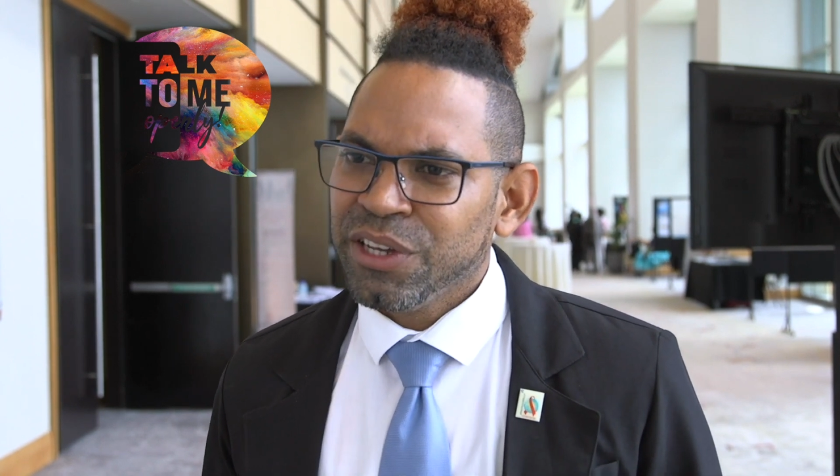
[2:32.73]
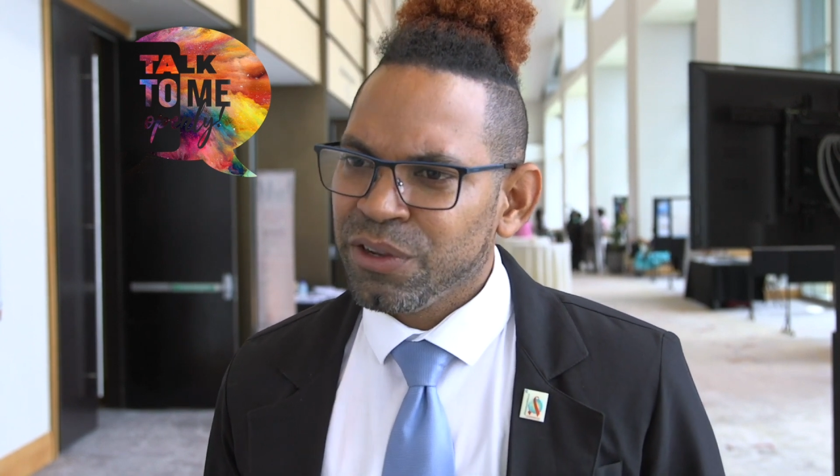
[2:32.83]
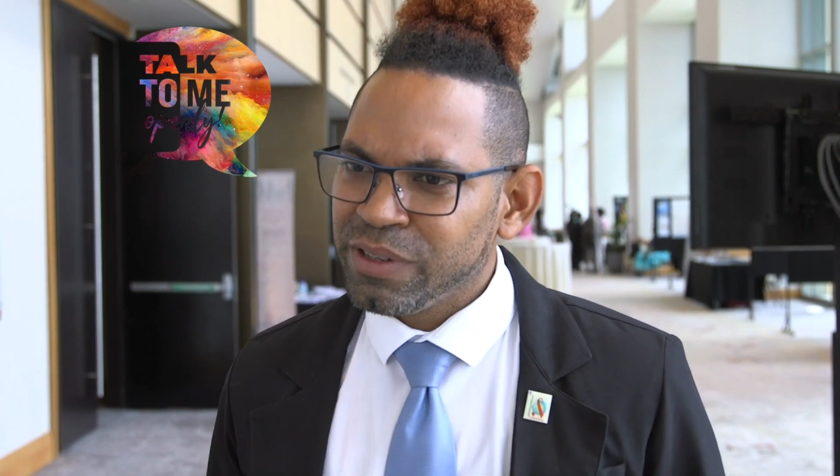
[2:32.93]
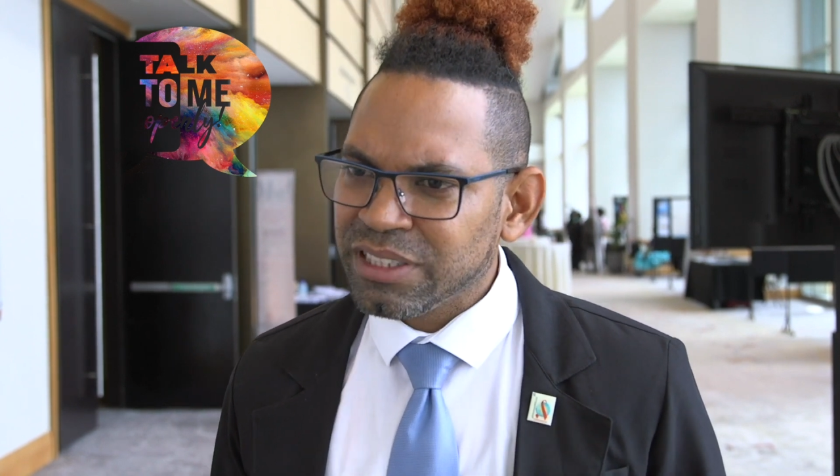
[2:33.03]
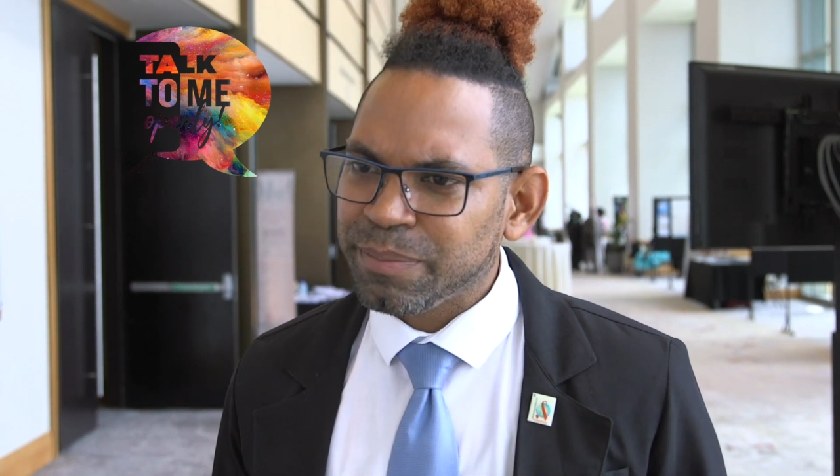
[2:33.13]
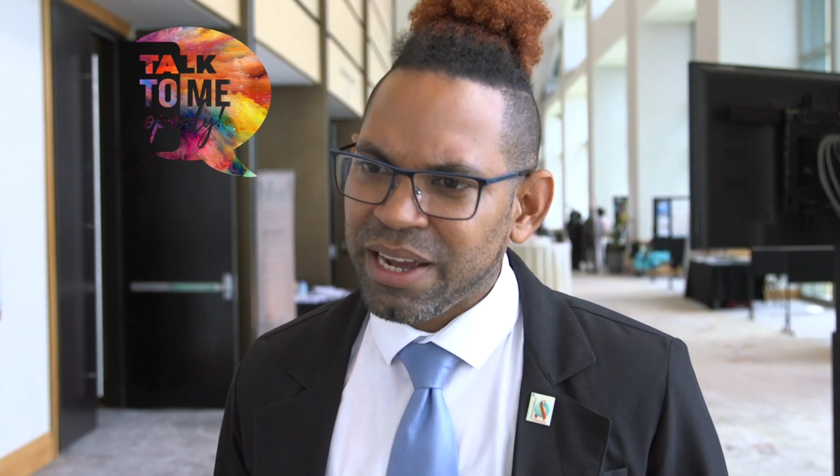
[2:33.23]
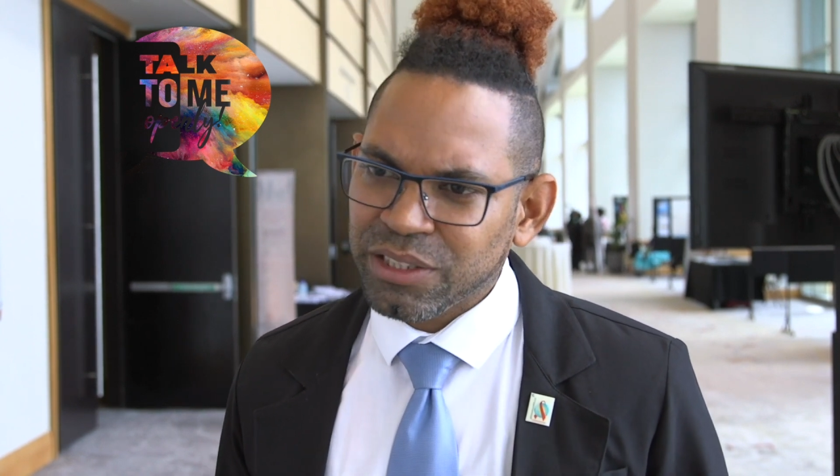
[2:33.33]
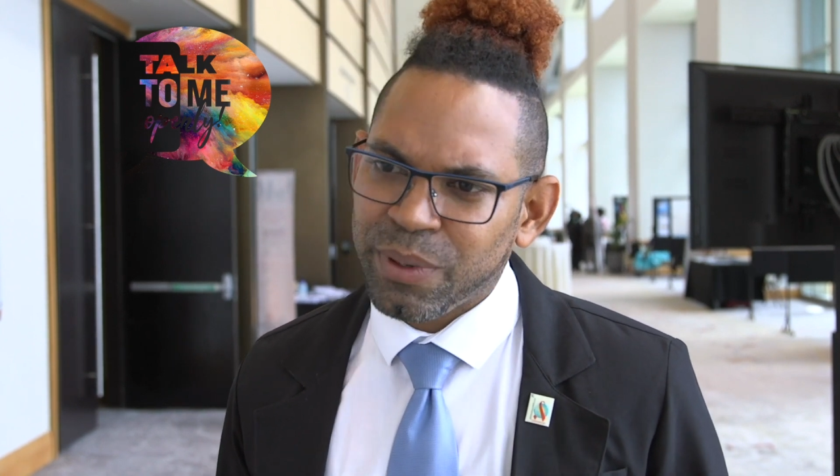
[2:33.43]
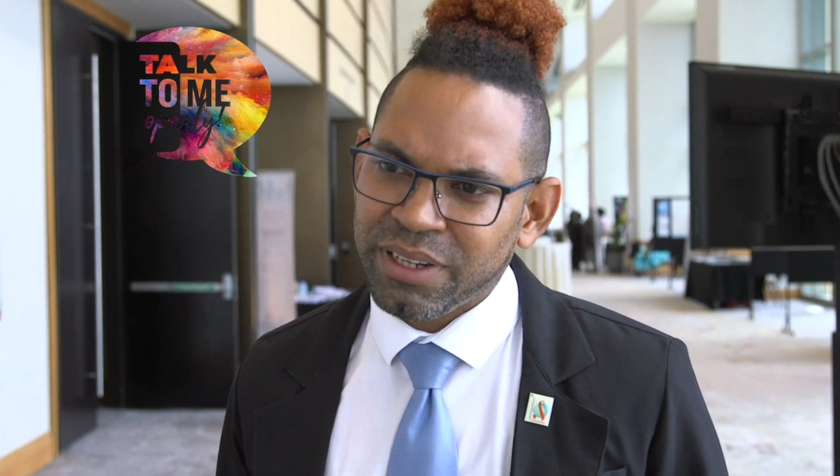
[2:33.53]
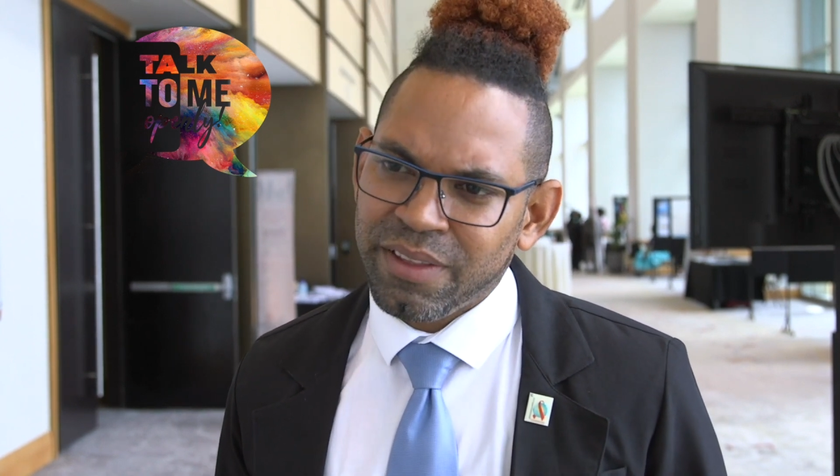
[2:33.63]
to
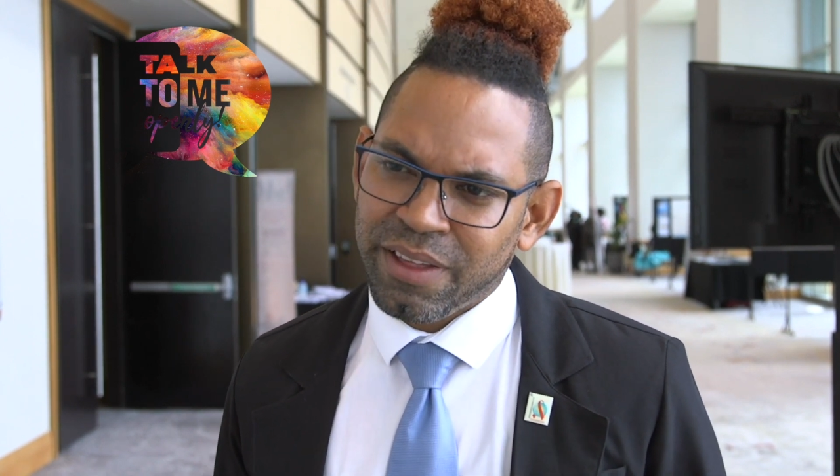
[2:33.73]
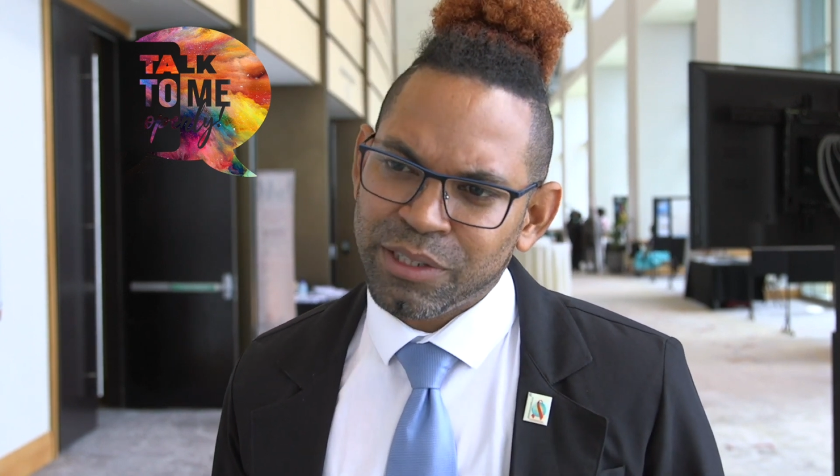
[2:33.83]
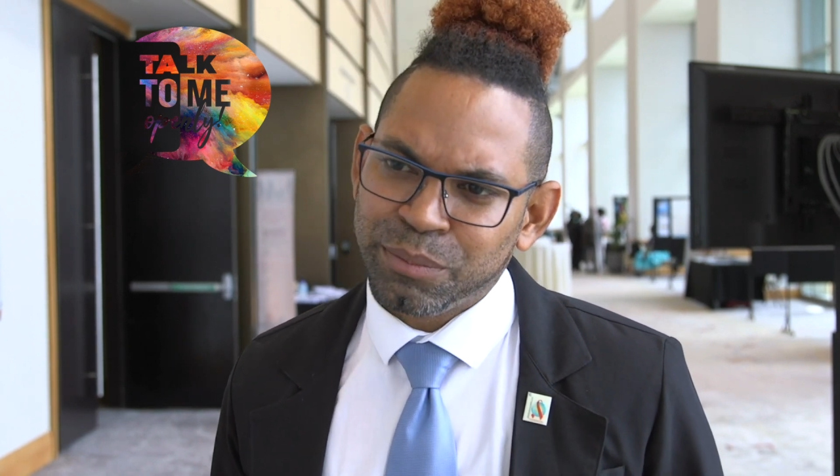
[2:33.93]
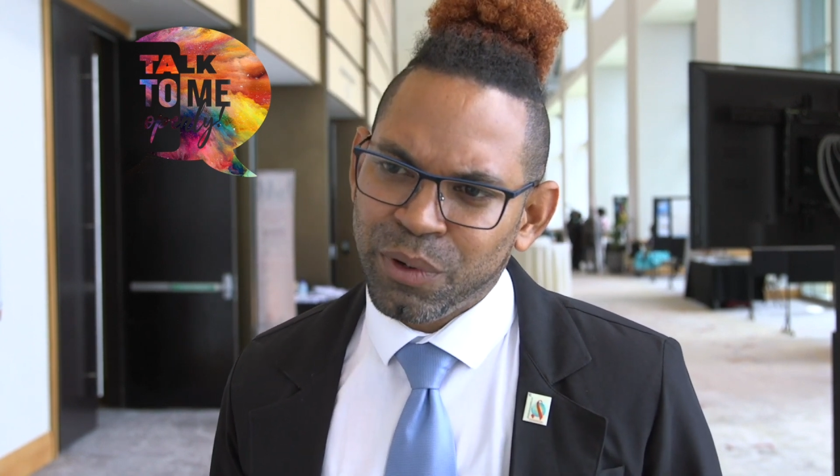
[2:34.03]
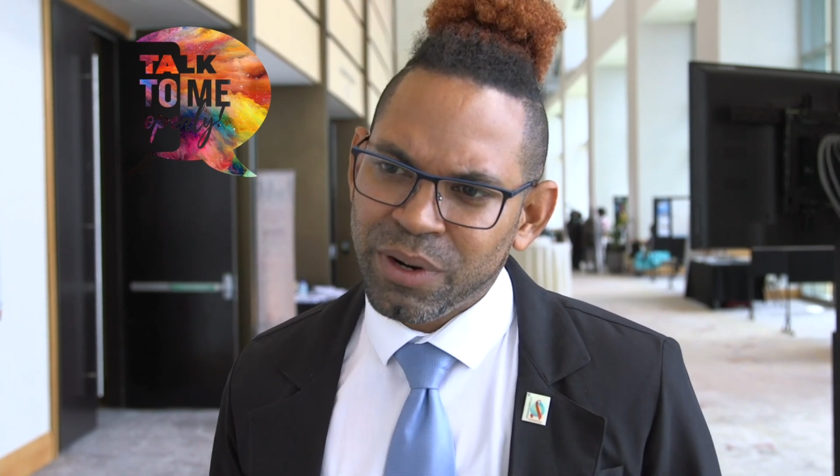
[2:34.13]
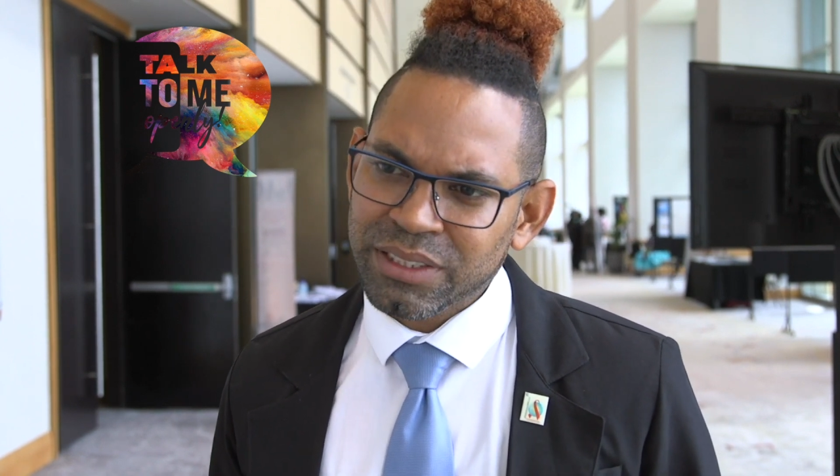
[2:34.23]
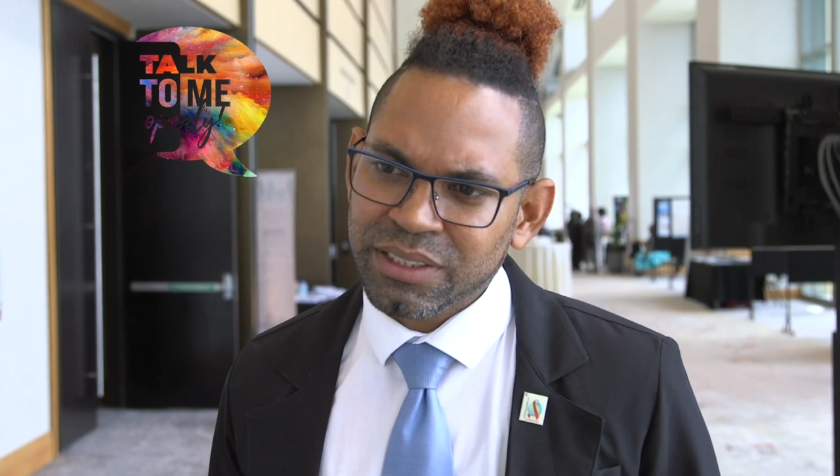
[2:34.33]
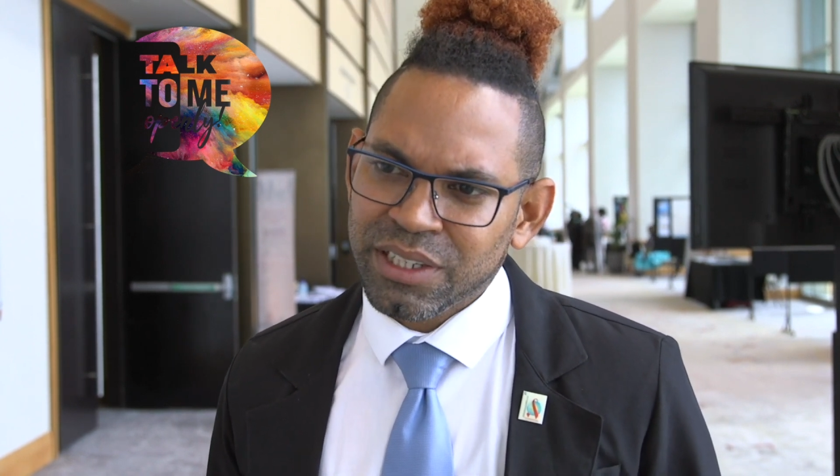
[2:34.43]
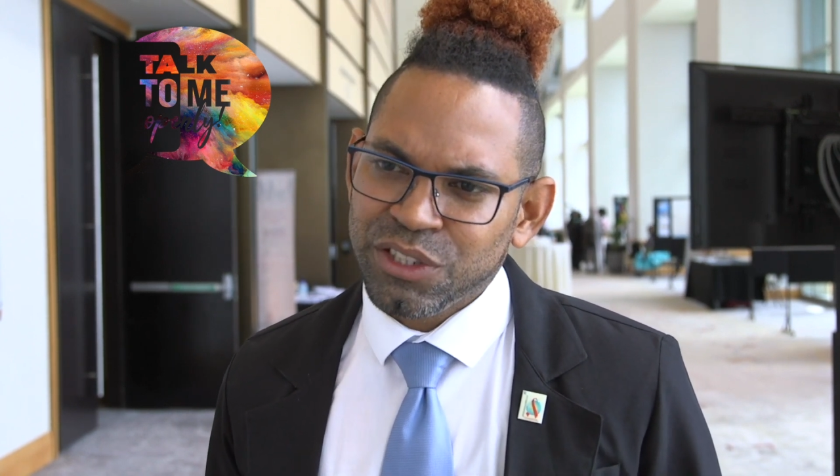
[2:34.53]
respect one another more,